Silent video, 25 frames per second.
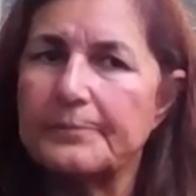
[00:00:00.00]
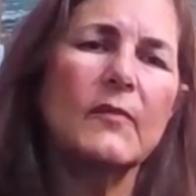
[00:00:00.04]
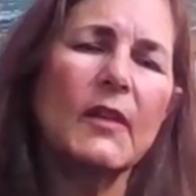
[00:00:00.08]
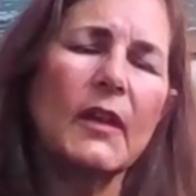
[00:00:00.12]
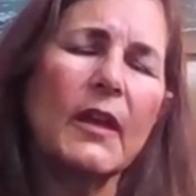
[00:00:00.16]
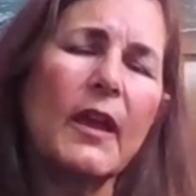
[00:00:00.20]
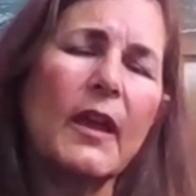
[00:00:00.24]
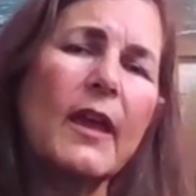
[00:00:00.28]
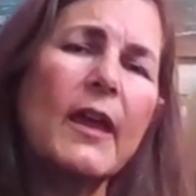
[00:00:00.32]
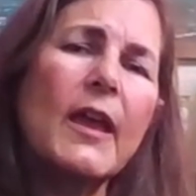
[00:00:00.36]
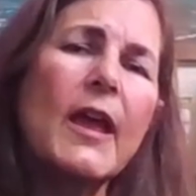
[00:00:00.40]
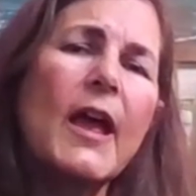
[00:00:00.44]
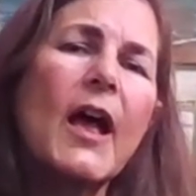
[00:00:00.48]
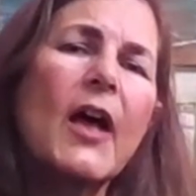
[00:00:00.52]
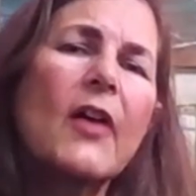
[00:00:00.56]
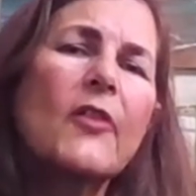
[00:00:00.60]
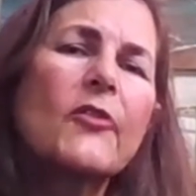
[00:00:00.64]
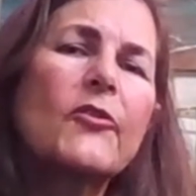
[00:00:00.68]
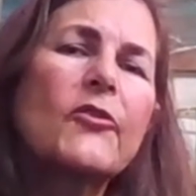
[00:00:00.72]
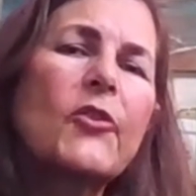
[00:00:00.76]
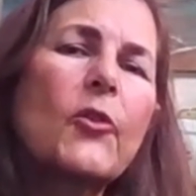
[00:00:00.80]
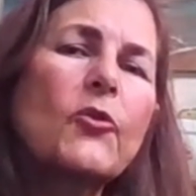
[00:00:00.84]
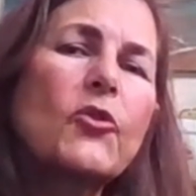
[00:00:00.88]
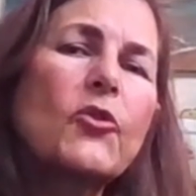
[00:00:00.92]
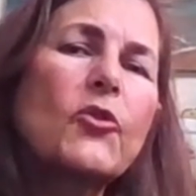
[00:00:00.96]
Okay,
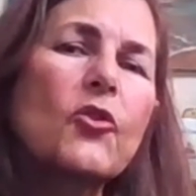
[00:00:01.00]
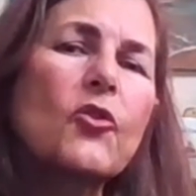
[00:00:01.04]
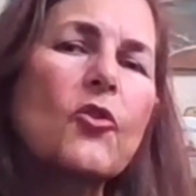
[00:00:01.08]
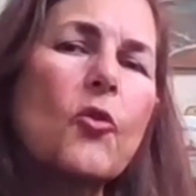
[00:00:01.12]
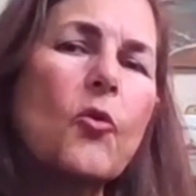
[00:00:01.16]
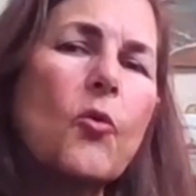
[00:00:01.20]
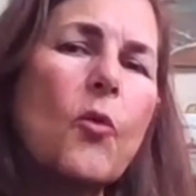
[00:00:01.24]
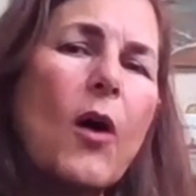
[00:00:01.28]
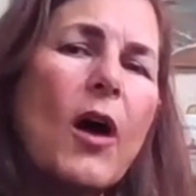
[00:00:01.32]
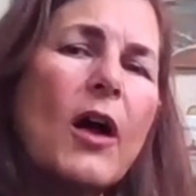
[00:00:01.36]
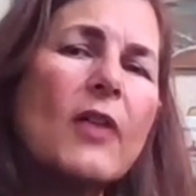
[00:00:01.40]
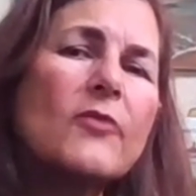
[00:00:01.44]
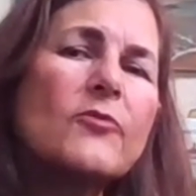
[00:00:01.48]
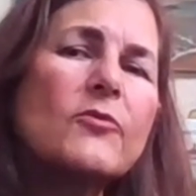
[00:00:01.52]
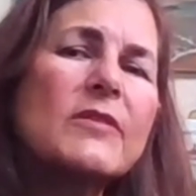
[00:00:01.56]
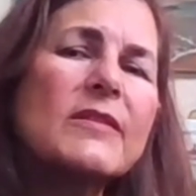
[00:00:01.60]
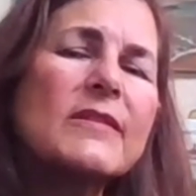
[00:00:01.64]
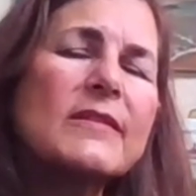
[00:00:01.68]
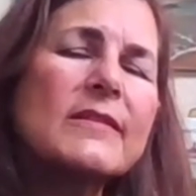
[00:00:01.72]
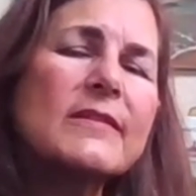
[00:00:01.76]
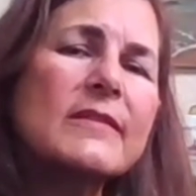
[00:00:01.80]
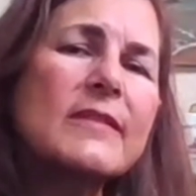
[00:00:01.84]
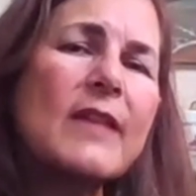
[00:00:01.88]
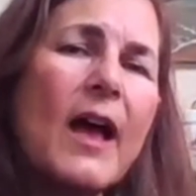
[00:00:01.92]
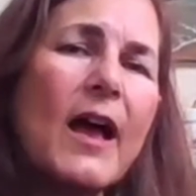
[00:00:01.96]
so your quadrant
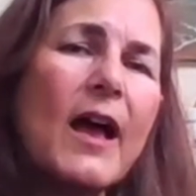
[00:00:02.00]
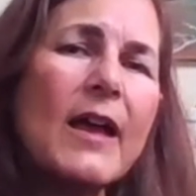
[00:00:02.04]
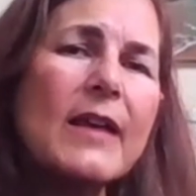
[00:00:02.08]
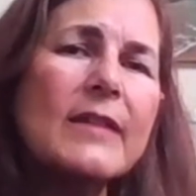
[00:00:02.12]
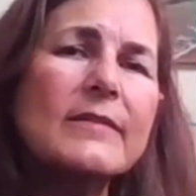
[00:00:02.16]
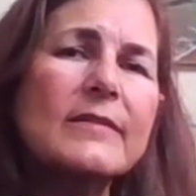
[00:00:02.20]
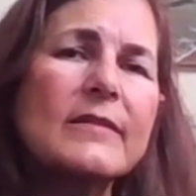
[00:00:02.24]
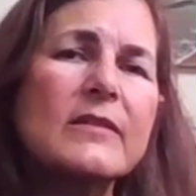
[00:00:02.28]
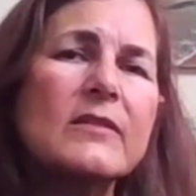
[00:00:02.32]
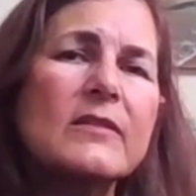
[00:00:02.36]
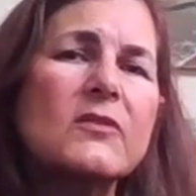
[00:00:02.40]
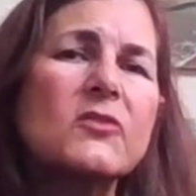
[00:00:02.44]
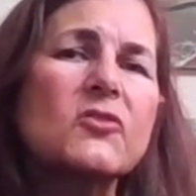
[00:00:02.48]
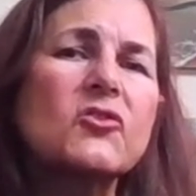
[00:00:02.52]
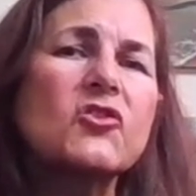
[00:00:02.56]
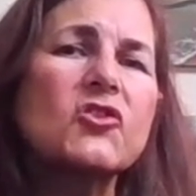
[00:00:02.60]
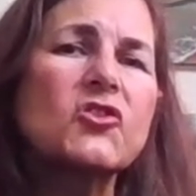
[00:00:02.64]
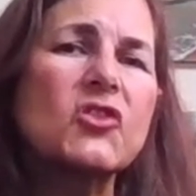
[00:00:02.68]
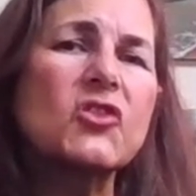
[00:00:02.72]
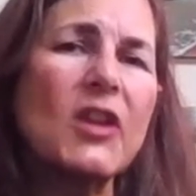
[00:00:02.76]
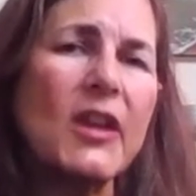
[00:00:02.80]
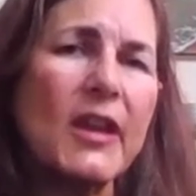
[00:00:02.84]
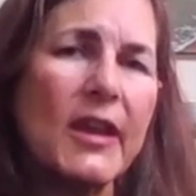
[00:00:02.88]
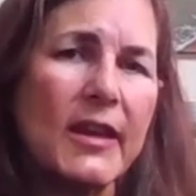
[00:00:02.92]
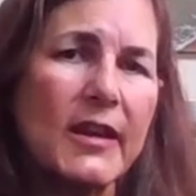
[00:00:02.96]
sizes
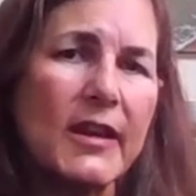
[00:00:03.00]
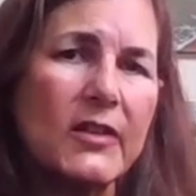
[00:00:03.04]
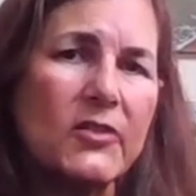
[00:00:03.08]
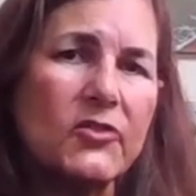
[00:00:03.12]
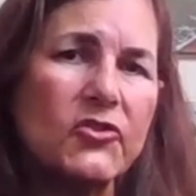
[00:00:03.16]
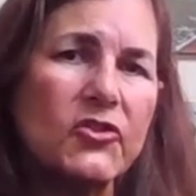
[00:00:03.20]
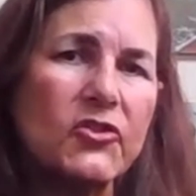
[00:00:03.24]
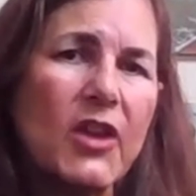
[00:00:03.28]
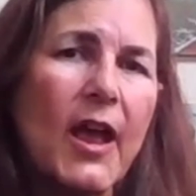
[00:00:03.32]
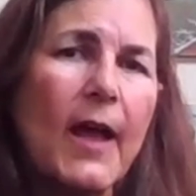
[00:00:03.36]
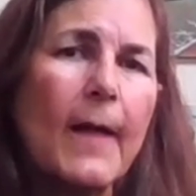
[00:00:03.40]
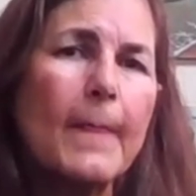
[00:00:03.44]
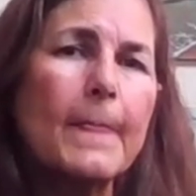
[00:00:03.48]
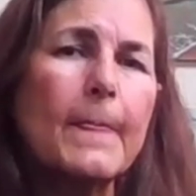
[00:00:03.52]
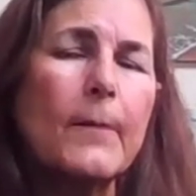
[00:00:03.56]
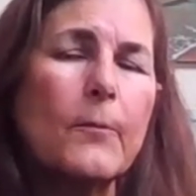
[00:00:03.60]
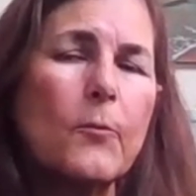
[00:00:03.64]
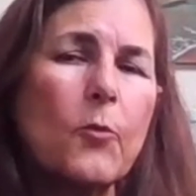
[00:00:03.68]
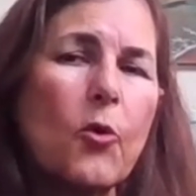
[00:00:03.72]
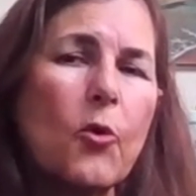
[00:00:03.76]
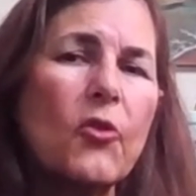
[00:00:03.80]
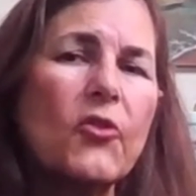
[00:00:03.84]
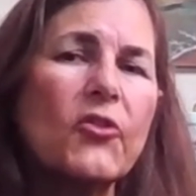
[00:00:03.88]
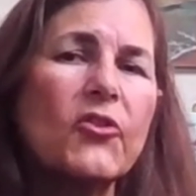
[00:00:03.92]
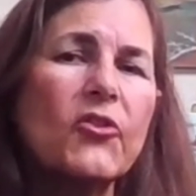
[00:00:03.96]
change the
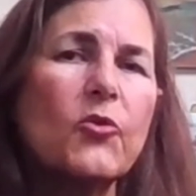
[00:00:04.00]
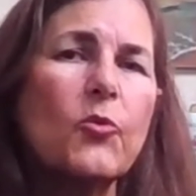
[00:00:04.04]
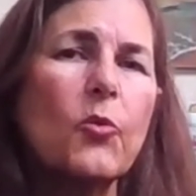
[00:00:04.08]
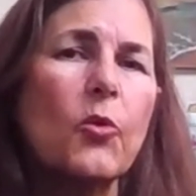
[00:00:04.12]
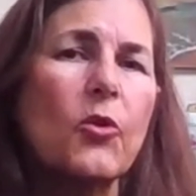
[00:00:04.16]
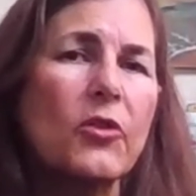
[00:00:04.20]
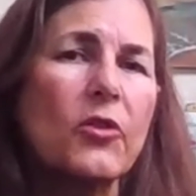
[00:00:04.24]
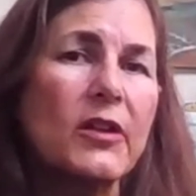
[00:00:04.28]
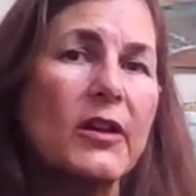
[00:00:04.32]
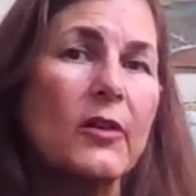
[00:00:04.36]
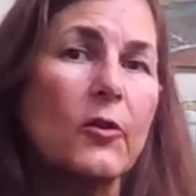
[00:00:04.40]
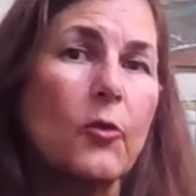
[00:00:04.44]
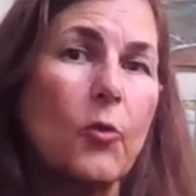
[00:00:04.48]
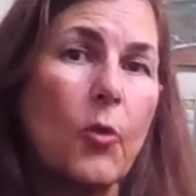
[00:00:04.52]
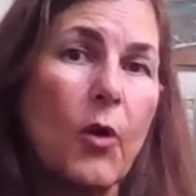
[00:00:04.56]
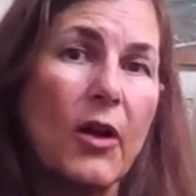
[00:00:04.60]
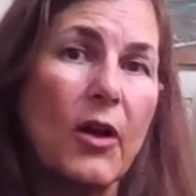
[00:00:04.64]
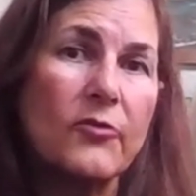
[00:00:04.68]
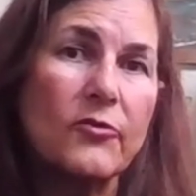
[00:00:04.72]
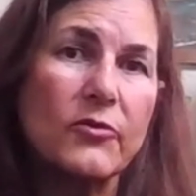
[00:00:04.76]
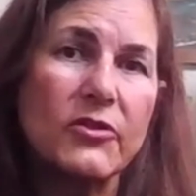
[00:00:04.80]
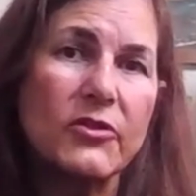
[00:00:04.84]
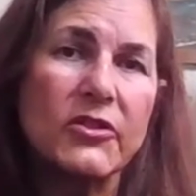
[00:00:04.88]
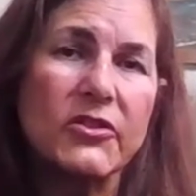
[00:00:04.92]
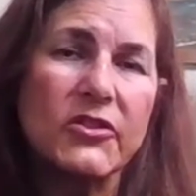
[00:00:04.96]
more you work in
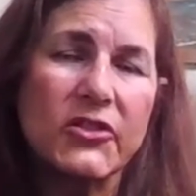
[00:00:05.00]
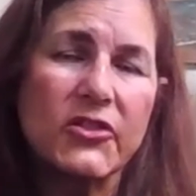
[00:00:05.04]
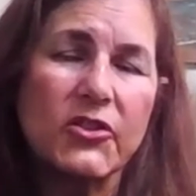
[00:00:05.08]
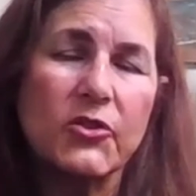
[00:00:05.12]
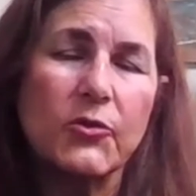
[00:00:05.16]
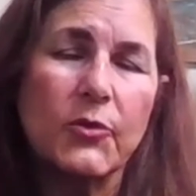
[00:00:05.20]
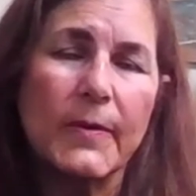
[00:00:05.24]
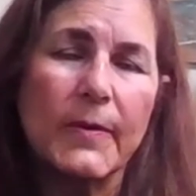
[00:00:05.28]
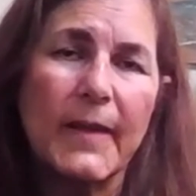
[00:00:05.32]
quadrant 2.